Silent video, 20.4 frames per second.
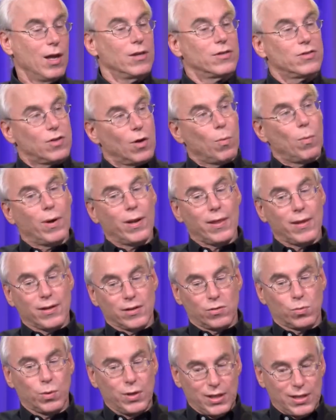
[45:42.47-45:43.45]
So one of the
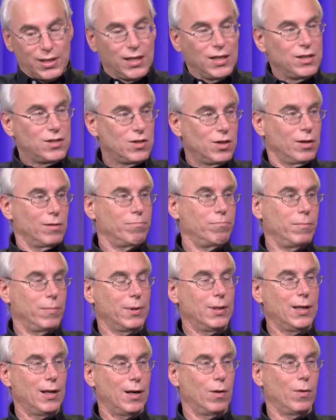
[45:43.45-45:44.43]
things we teach you,
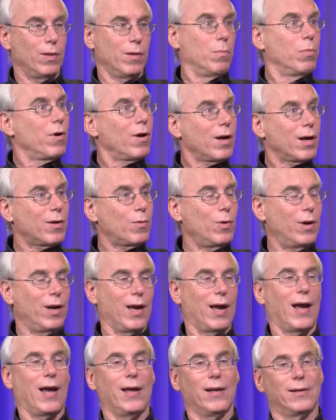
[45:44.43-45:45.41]
you know, in the book, we,
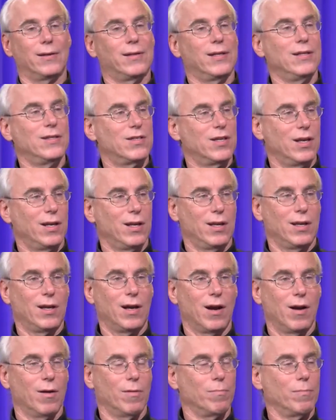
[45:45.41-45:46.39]
I teach it in
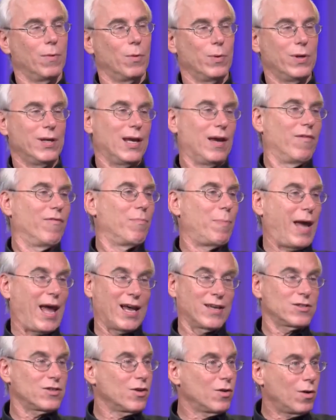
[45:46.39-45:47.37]
our we have
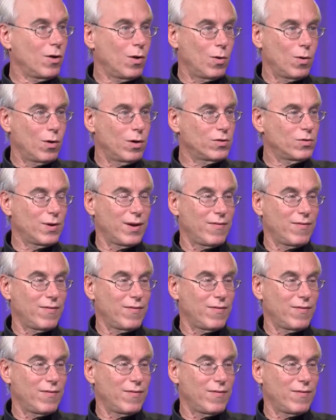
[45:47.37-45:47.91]
pastor cohorts.